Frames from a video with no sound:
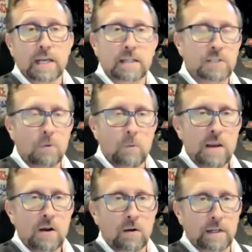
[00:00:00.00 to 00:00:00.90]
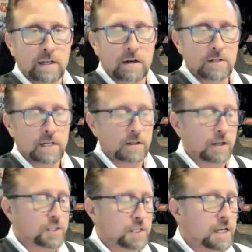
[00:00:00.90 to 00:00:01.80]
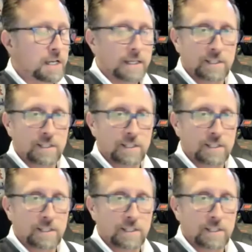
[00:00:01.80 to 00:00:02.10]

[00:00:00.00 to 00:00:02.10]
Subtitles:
And that's what we call it in our technology, is